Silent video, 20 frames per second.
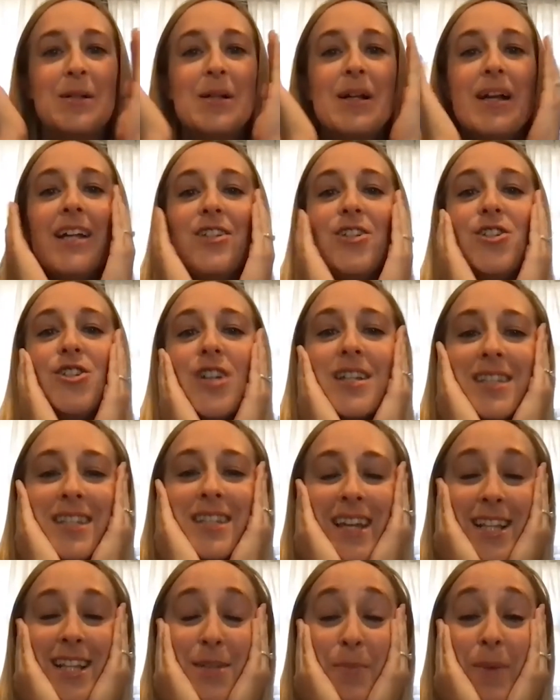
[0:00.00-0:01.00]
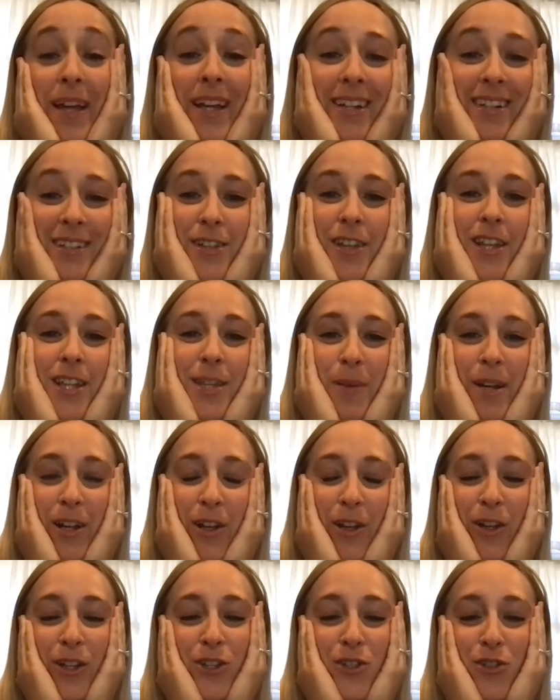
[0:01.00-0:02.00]
it's just it's been it's been a
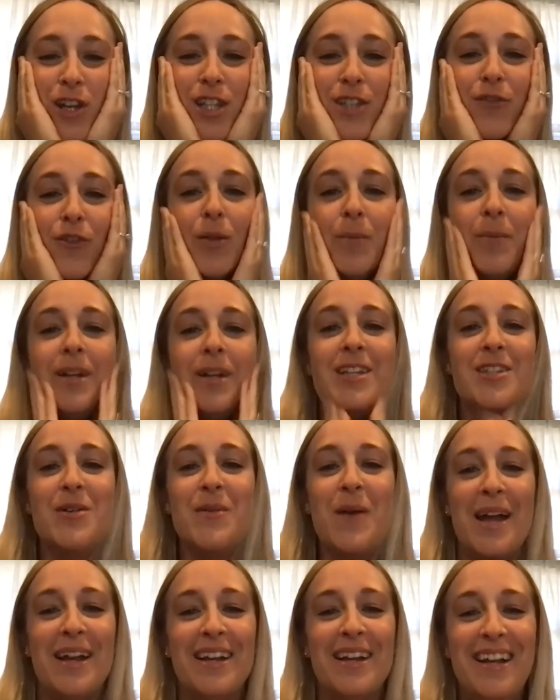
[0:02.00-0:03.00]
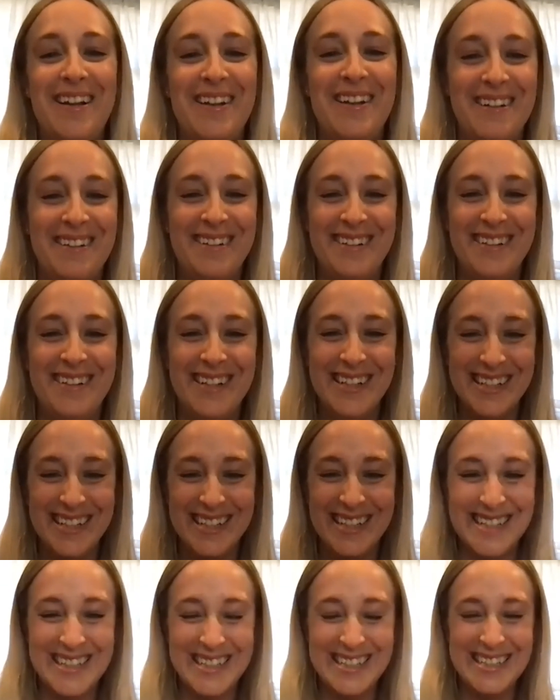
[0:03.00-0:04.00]
little stressful but it's
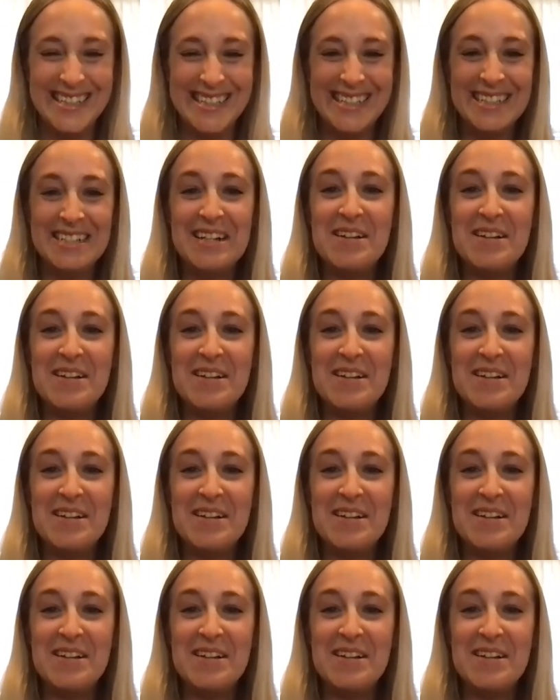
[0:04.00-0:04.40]
okay